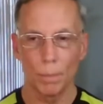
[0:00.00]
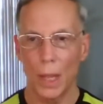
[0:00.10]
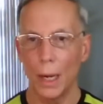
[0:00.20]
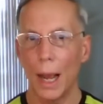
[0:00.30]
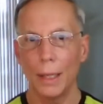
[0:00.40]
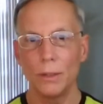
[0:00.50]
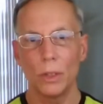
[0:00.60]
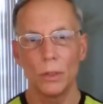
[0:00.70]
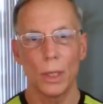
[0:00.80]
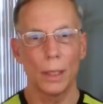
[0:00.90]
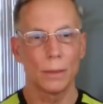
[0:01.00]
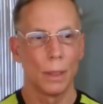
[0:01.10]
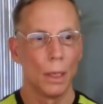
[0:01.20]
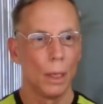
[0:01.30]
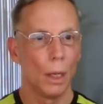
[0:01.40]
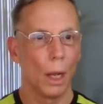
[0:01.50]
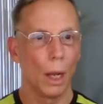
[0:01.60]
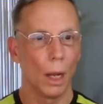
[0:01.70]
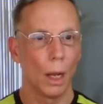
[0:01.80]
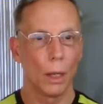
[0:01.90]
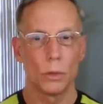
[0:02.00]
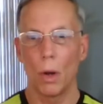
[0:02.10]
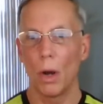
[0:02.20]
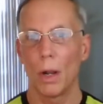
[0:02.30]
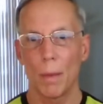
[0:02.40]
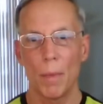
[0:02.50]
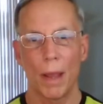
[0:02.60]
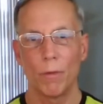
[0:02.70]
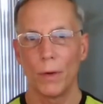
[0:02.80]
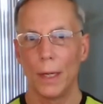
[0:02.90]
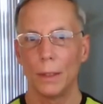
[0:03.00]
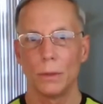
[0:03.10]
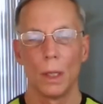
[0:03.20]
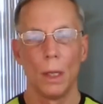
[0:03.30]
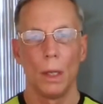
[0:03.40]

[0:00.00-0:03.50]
And I suggest uh, to all of my friends,